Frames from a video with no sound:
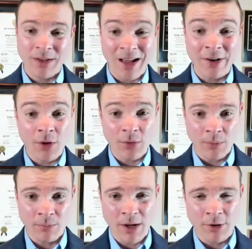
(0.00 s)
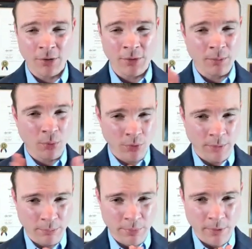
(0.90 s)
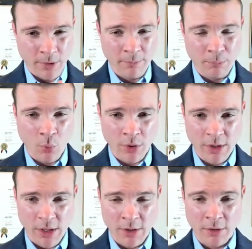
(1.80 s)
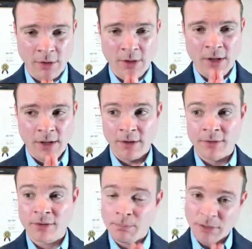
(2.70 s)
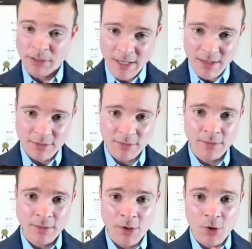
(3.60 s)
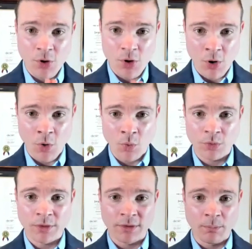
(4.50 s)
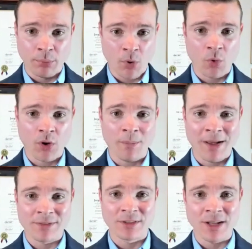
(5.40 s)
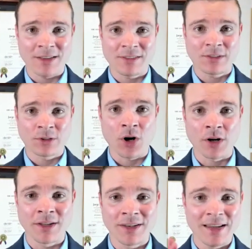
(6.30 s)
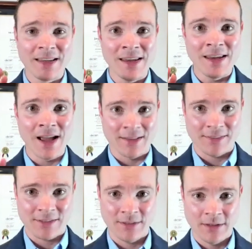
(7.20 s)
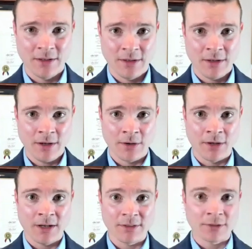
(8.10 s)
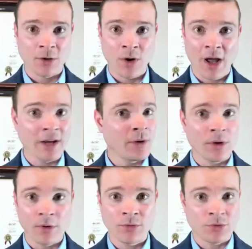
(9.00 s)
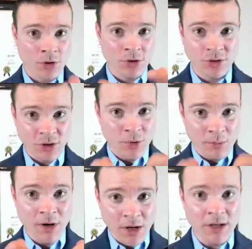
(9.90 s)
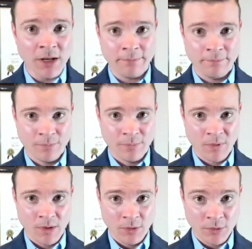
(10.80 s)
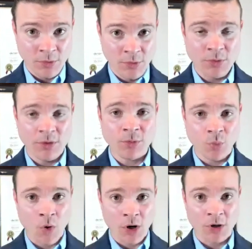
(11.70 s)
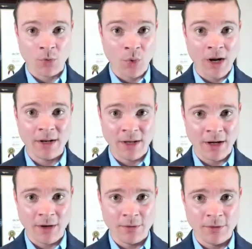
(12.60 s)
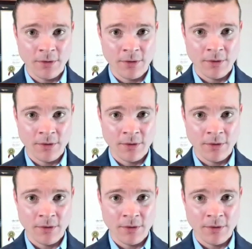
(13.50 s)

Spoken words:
Another important point here is please know that the program has not started yet. All right. So anyone who's charging you money to do this work right now